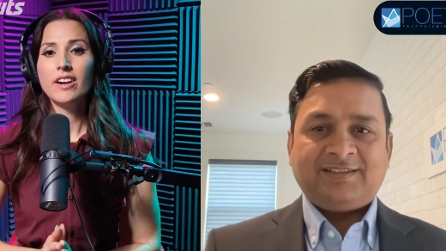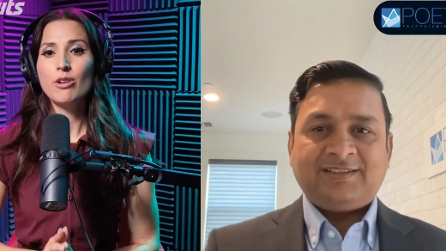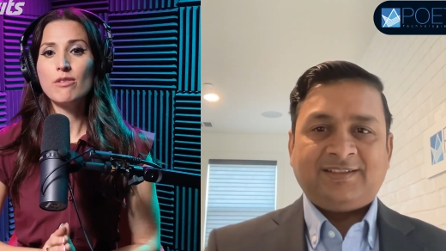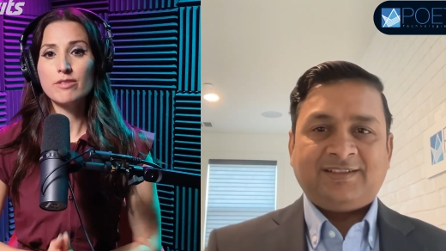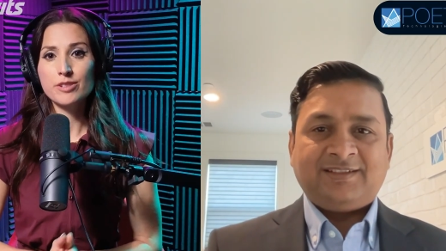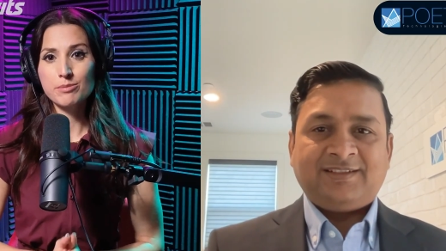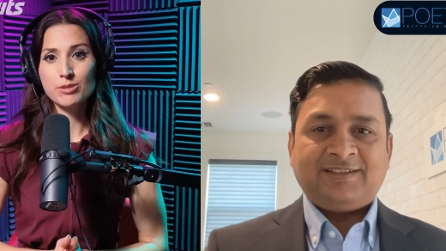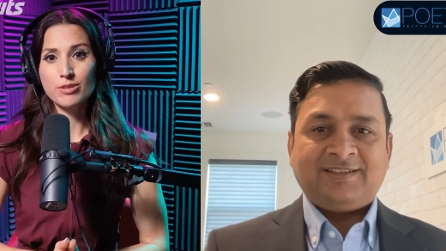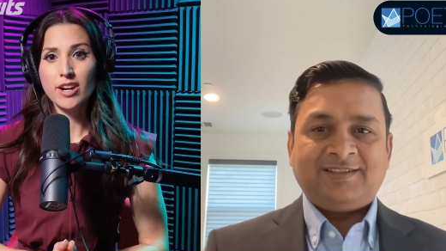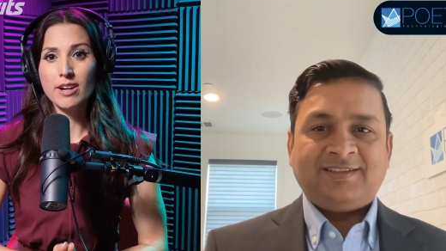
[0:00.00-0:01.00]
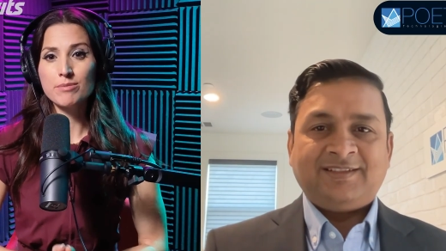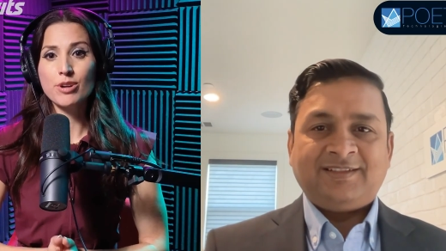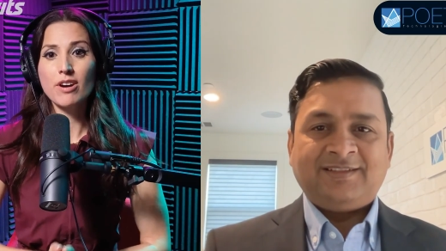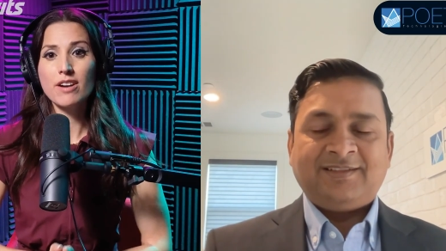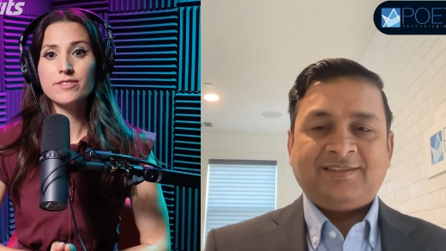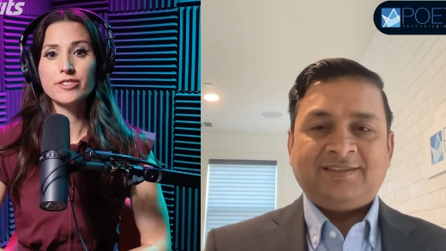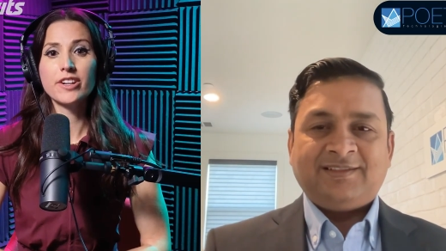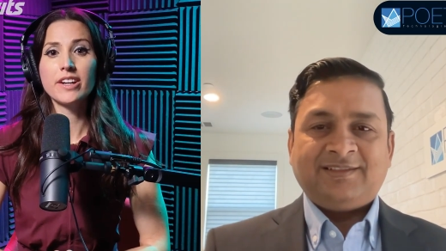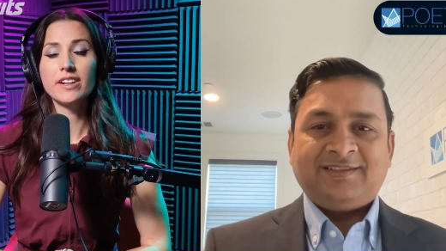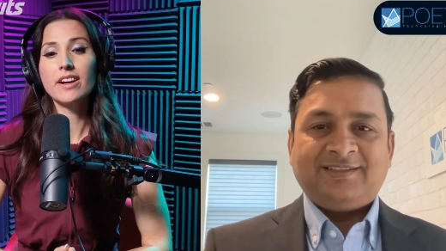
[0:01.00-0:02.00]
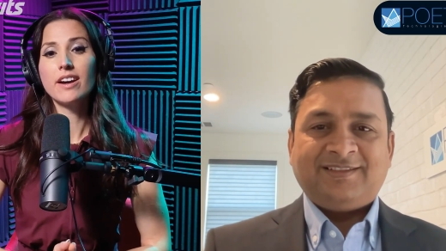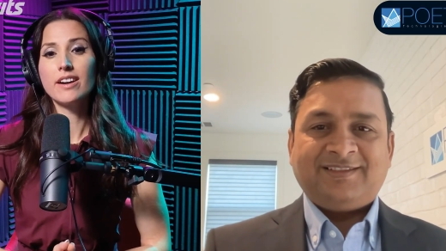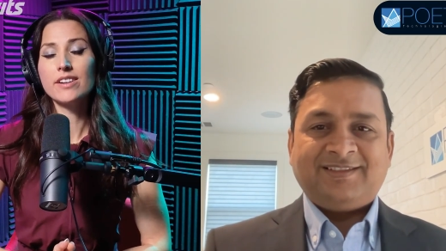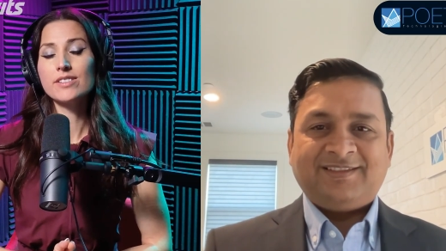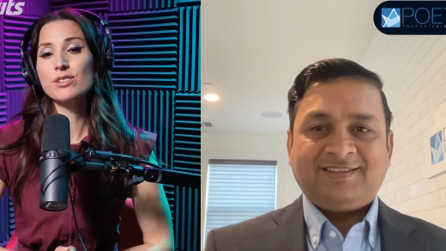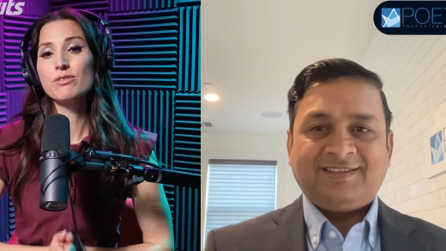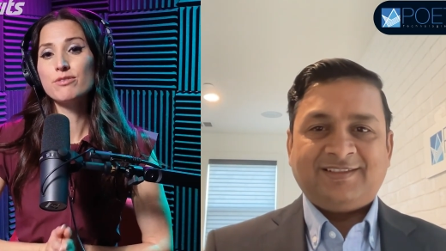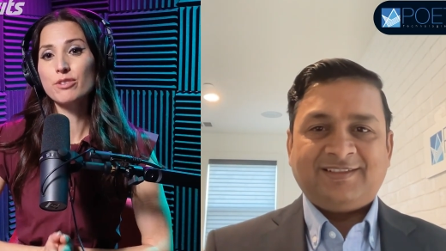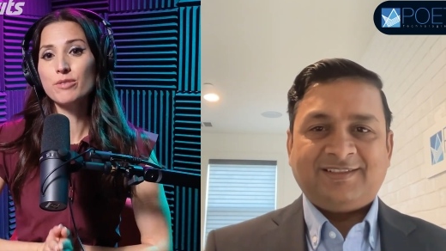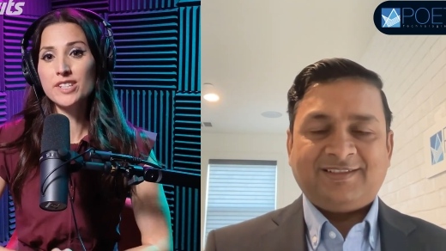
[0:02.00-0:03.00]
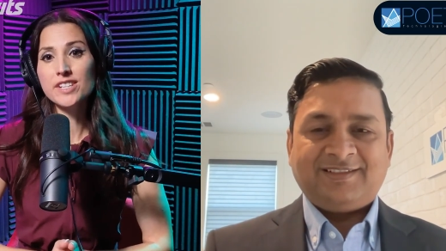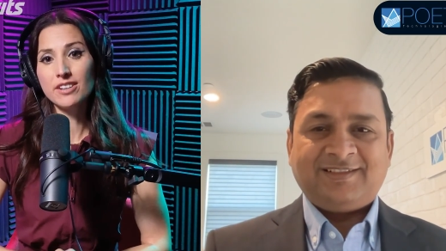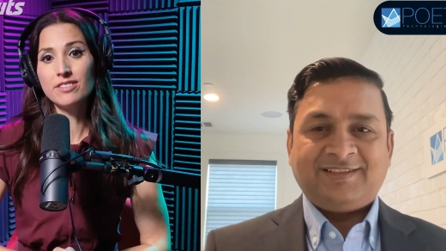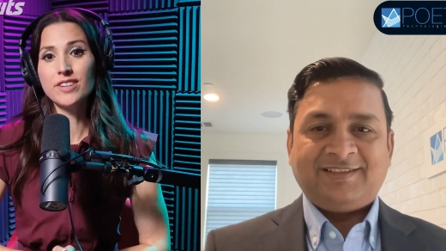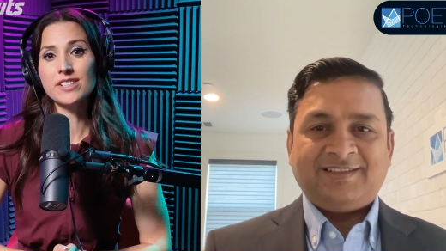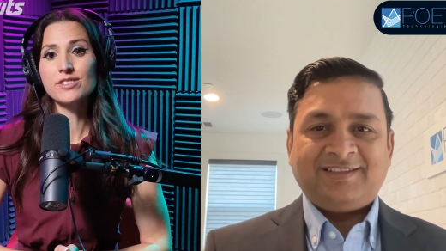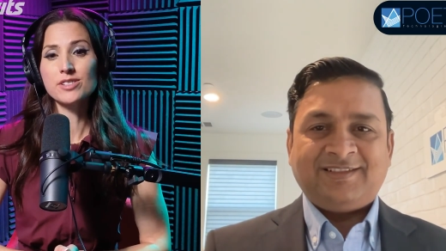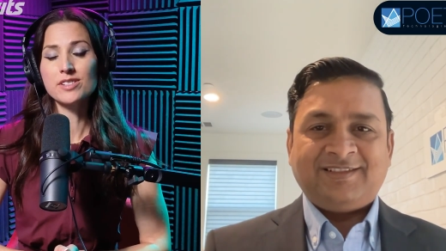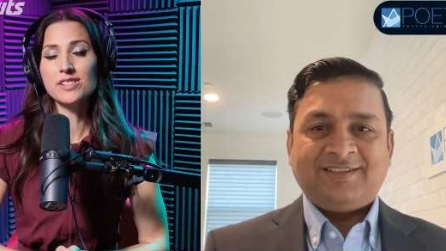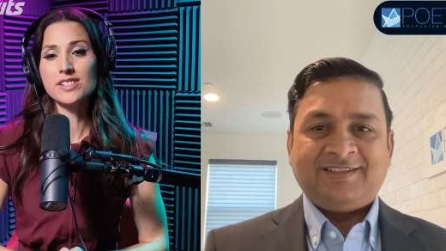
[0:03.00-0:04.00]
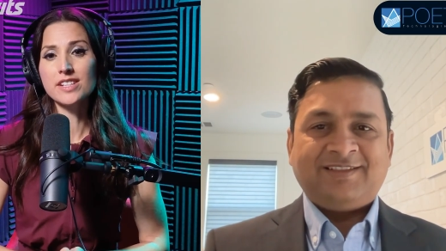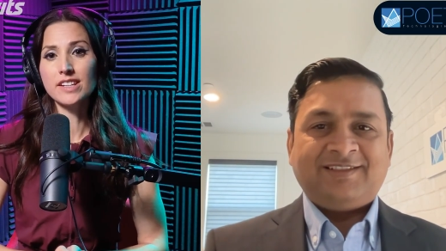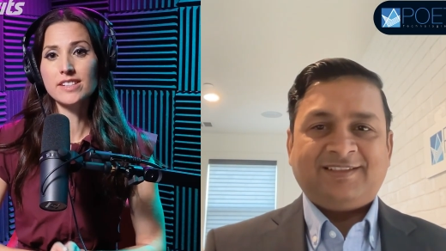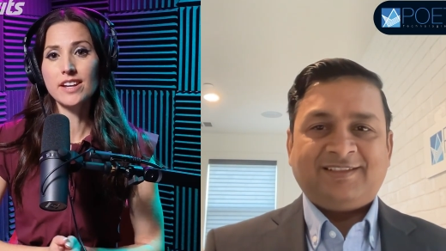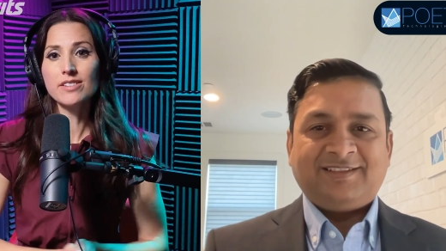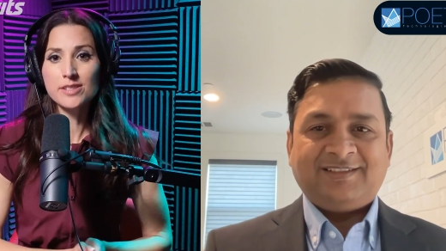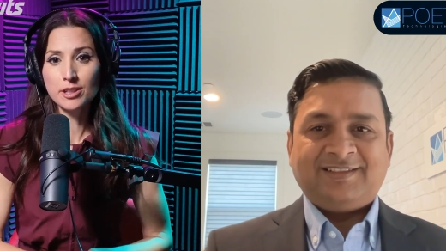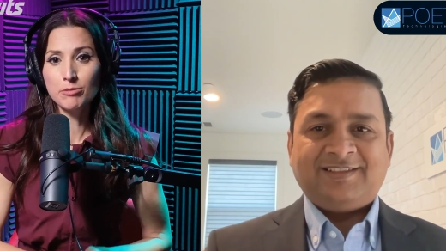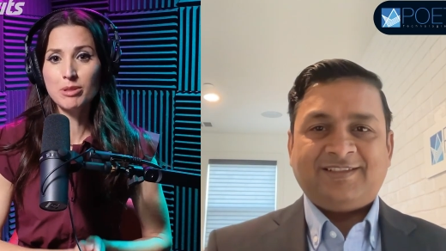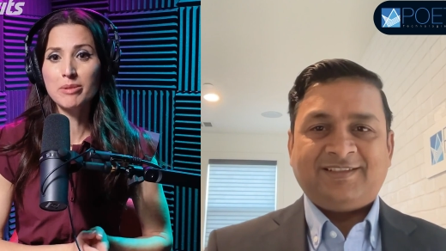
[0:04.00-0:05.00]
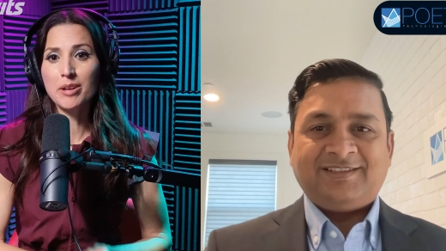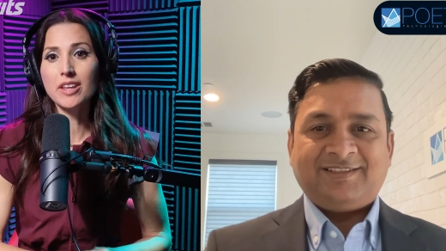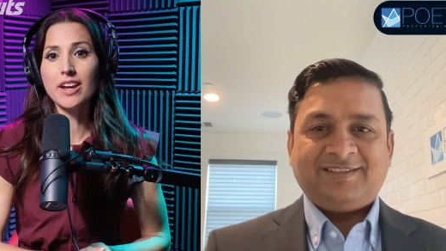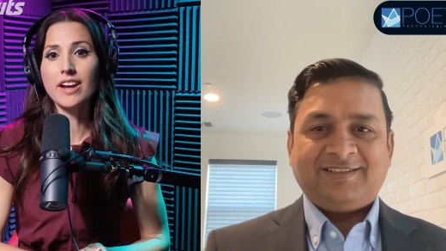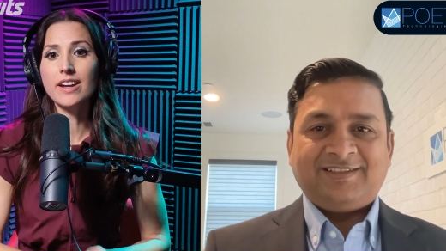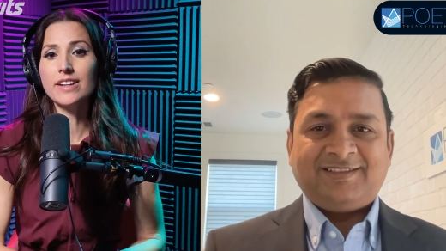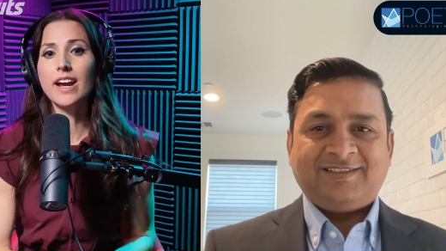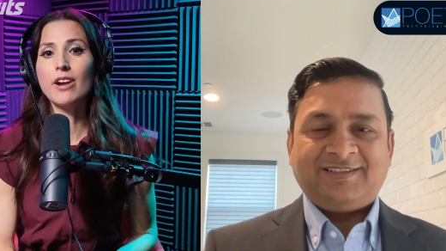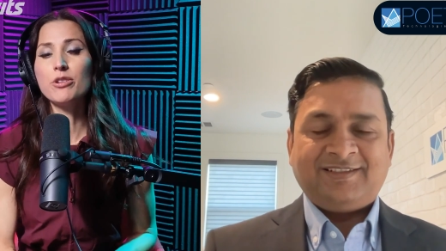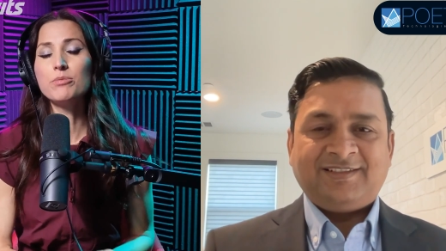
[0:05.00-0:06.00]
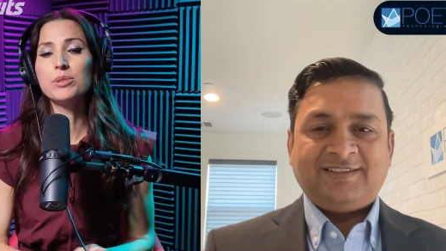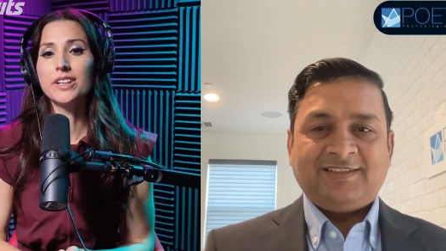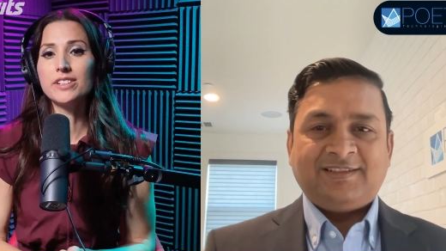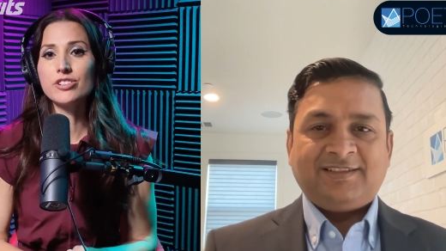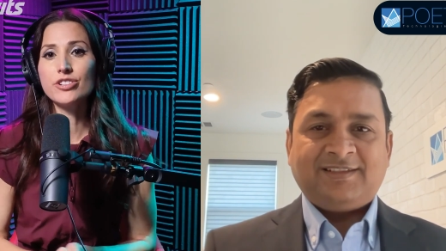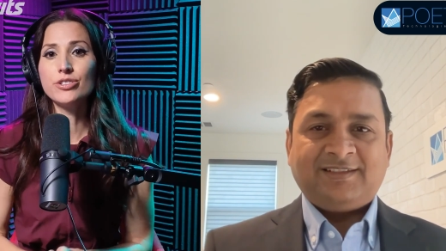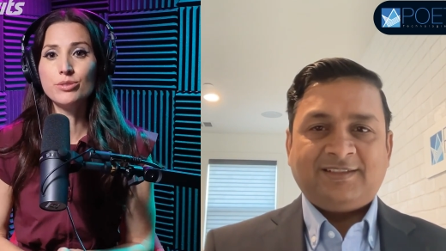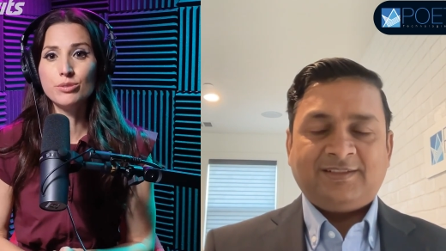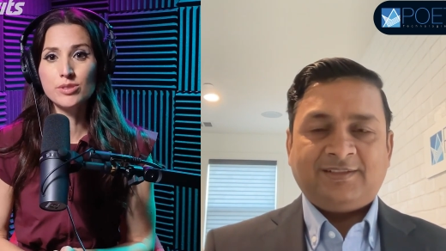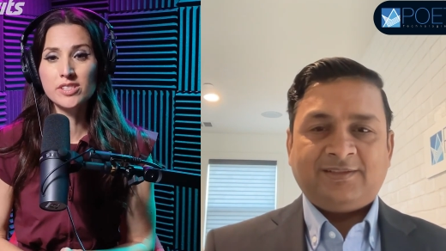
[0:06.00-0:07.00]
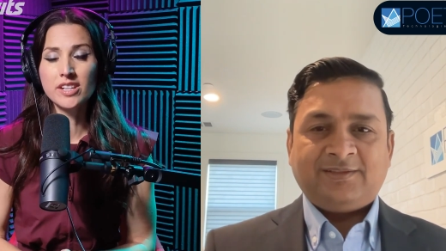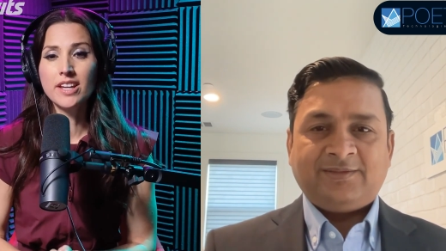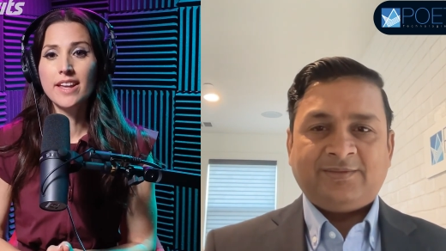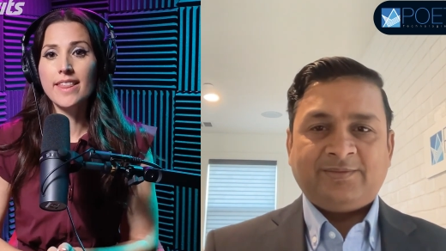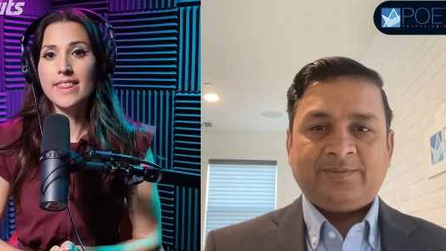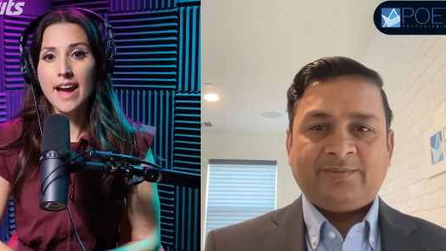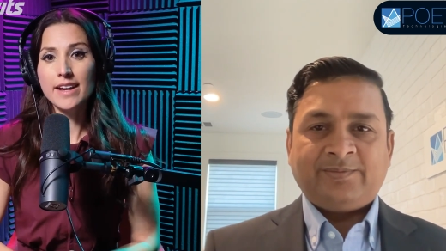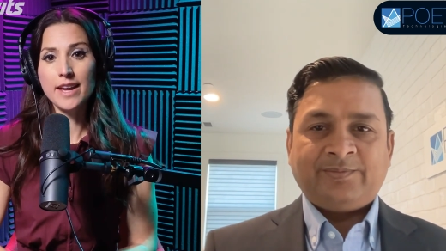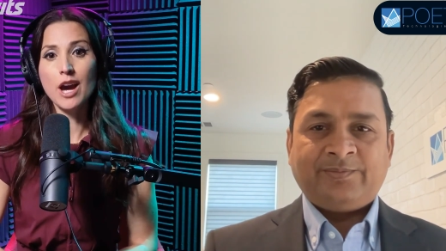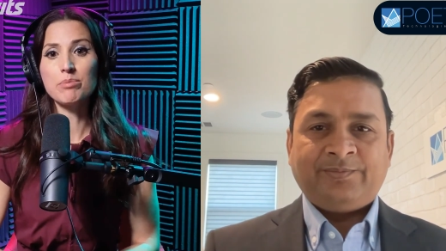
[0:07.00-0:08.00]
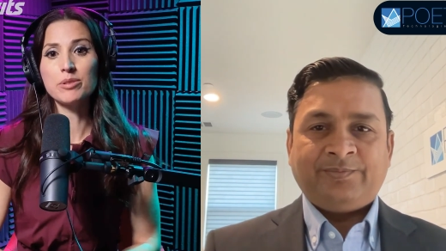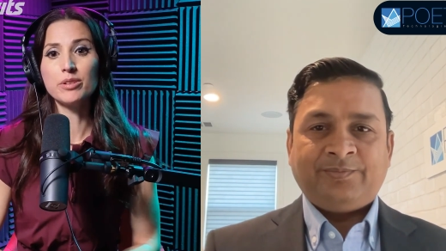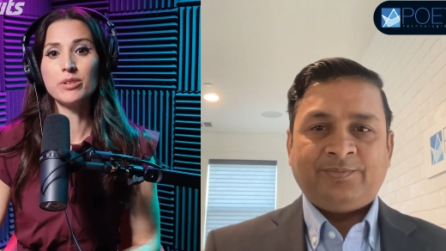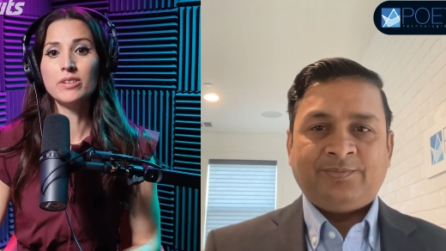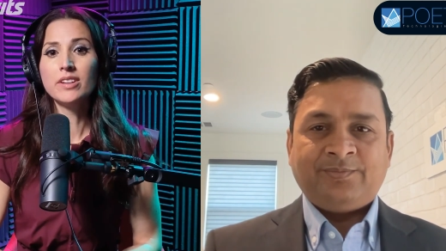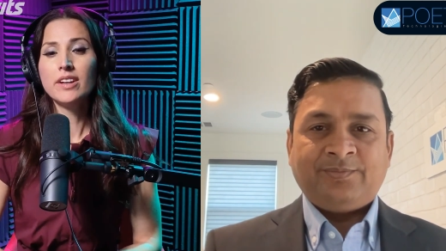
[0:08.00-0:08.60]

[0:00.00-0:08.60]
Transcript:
Speaker 1: oversubscribed offering. Uh, so, for retail investors listening, tell us a little bit about that and how you plan to use that capital,